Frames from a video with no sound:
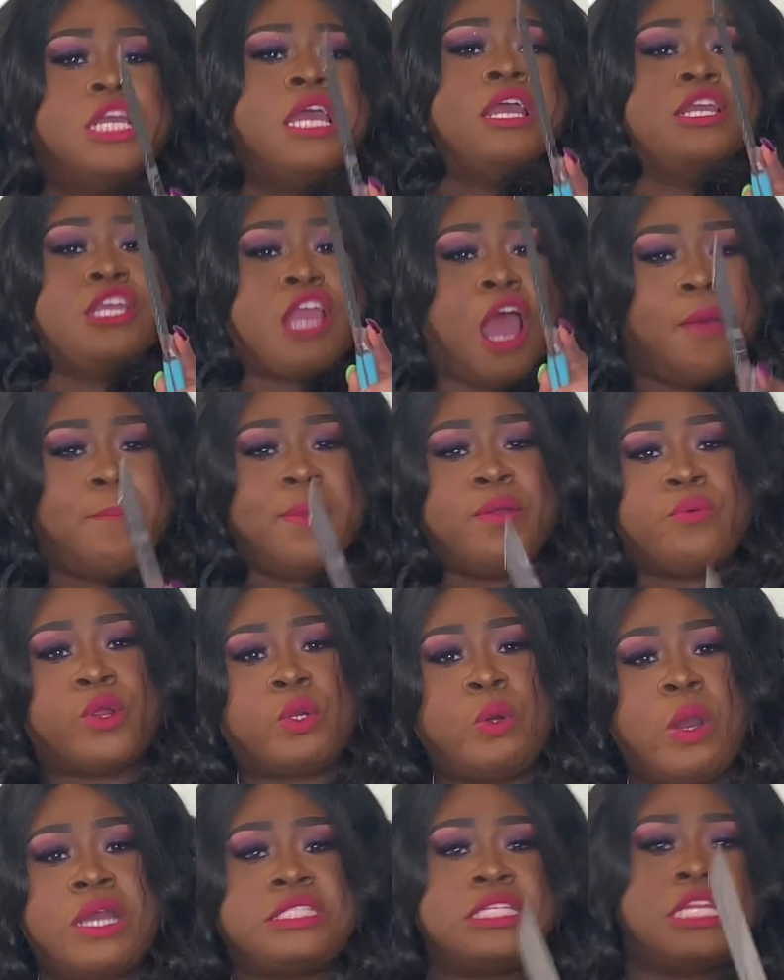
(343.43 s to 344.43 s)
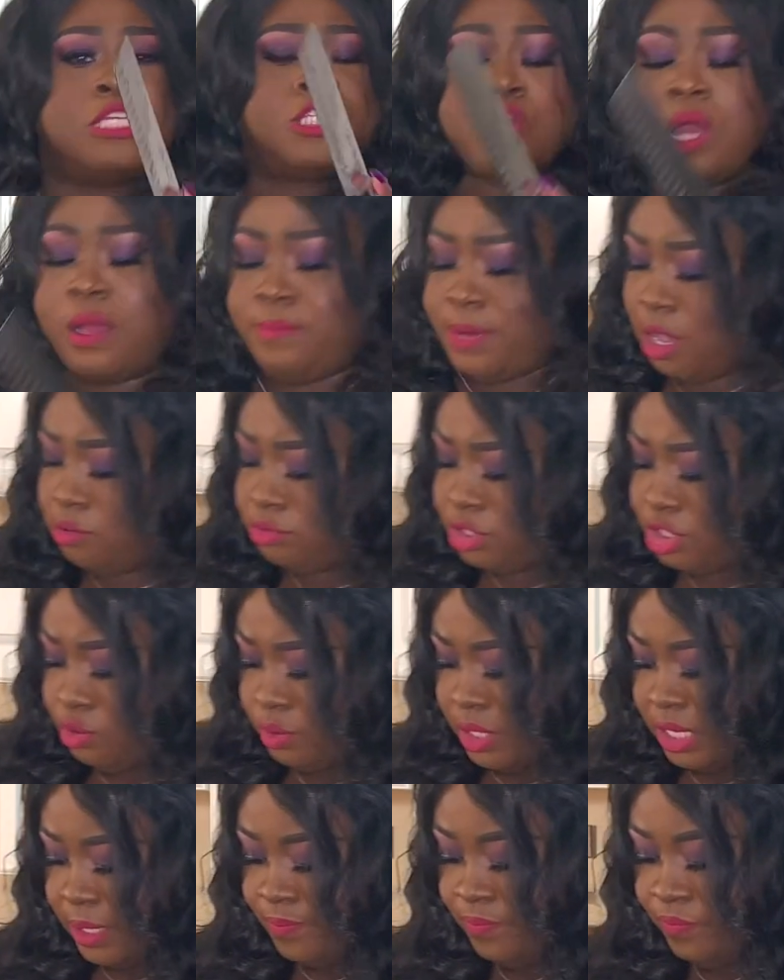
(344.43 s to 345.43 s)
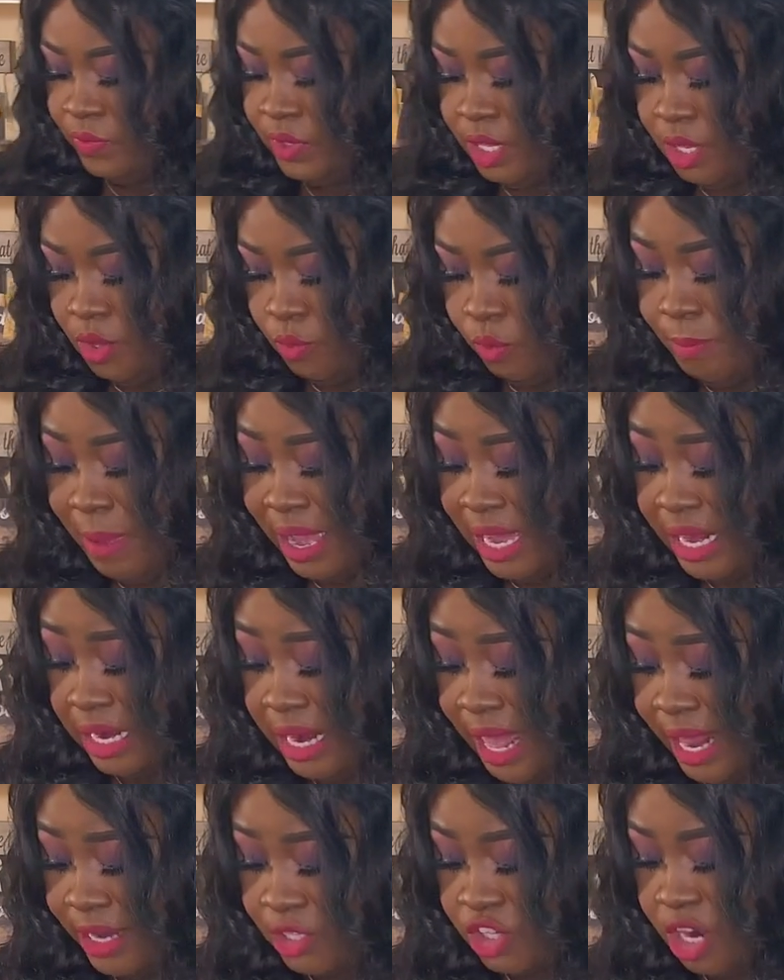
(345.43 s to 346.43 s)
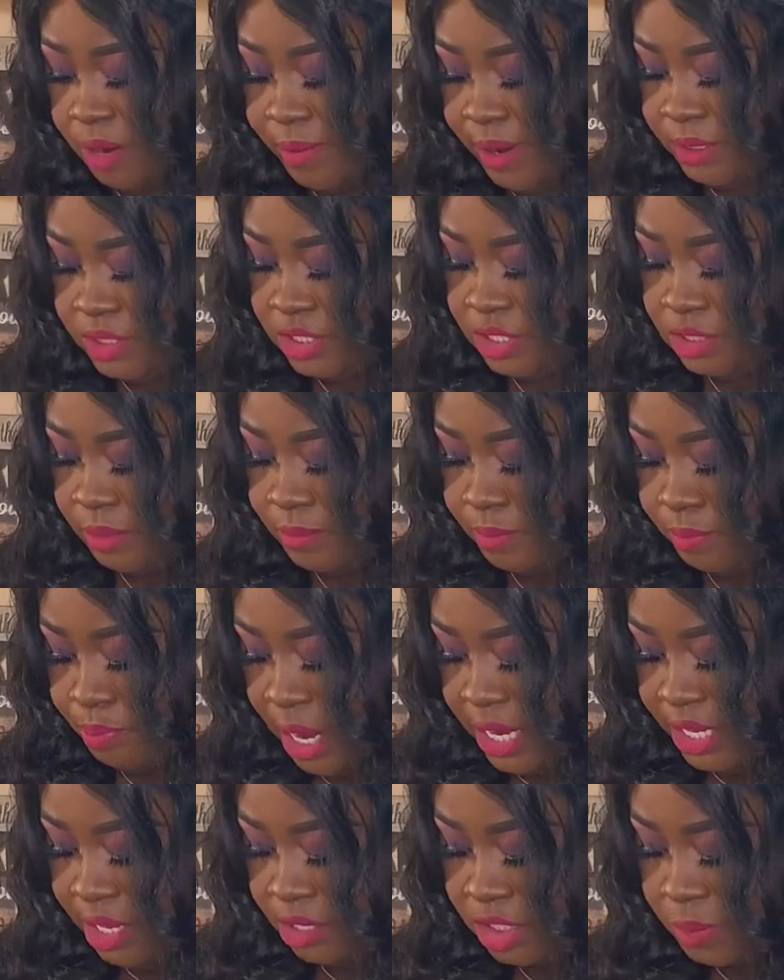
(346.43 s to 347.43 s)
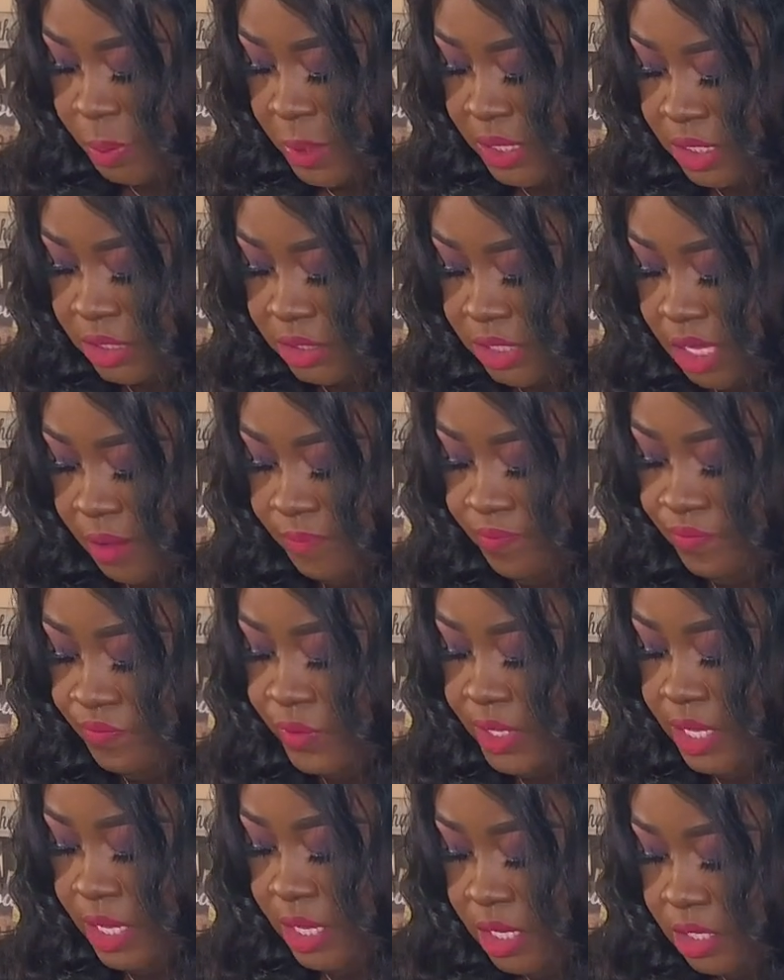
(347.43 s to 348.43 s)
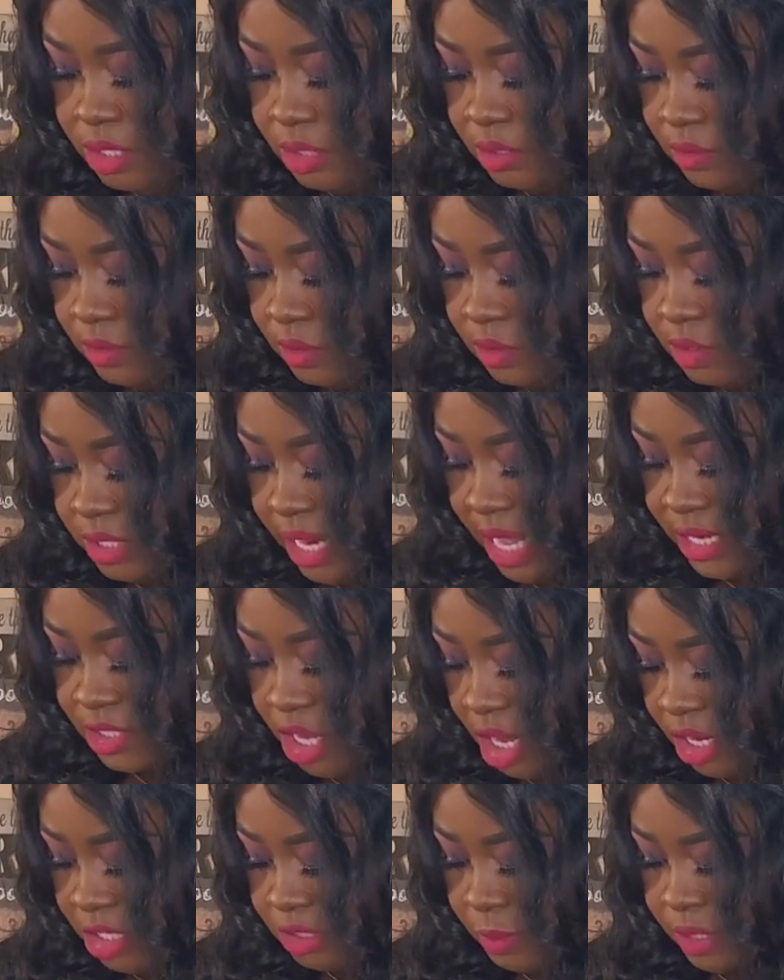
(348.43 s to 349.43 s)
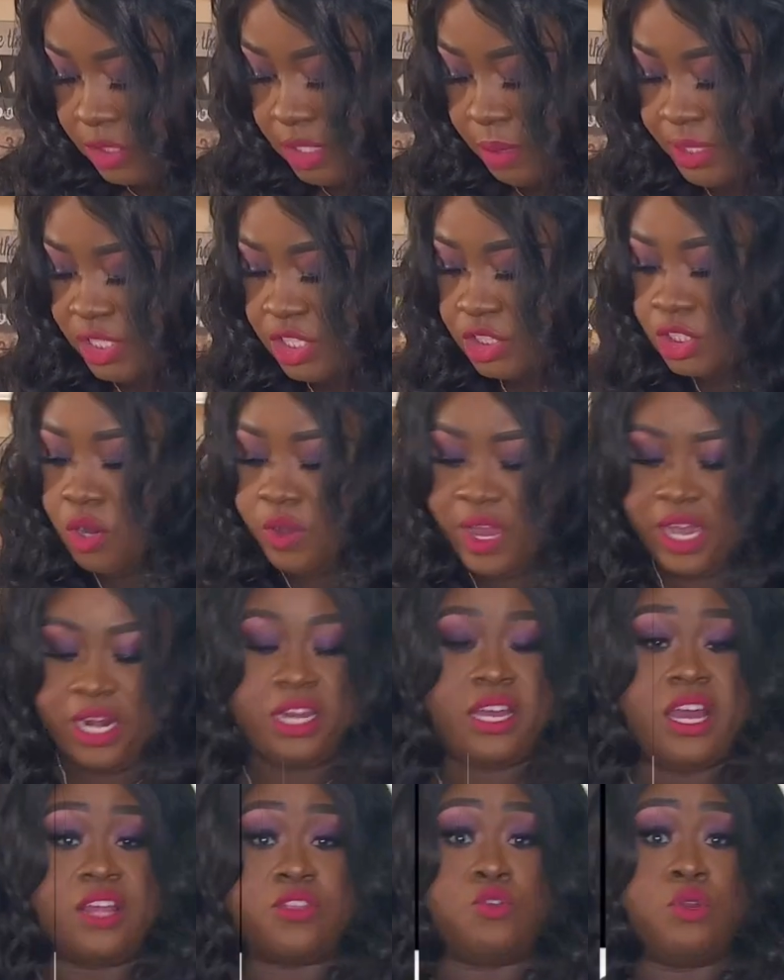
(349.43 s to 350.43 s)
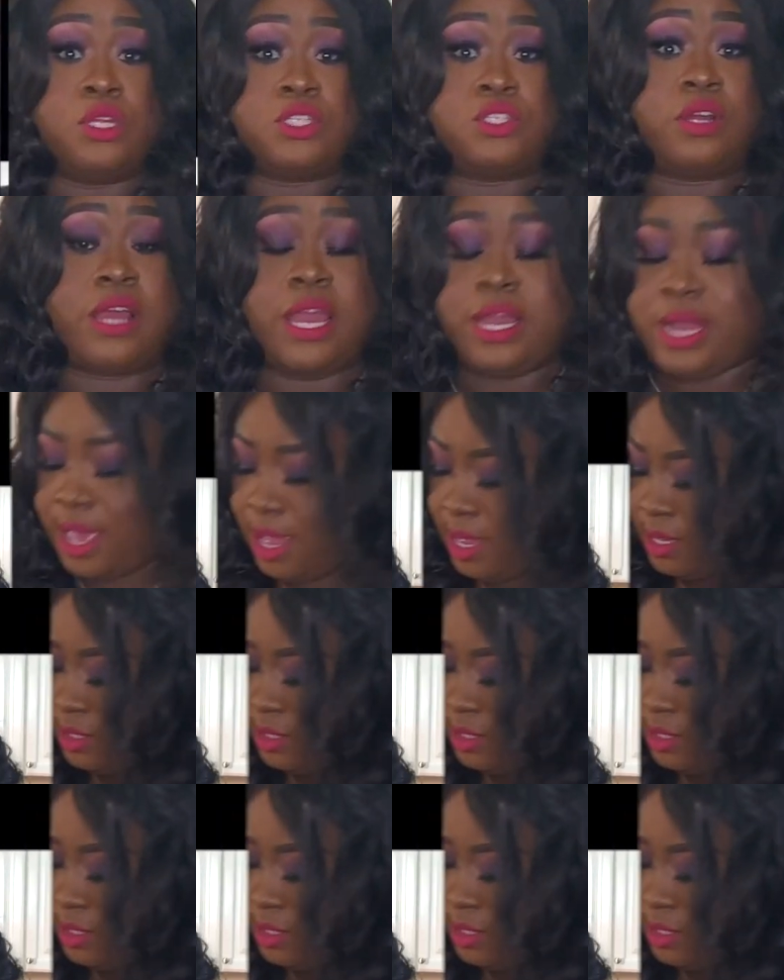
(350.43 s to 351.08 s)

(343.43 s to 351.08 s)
y'all been requesting it, so I'm going to do it. We're making a lot of strawberries here. I'm probably going to speed this up. Not talk as much. Let me just go ahead and cut through this. Okay, guys?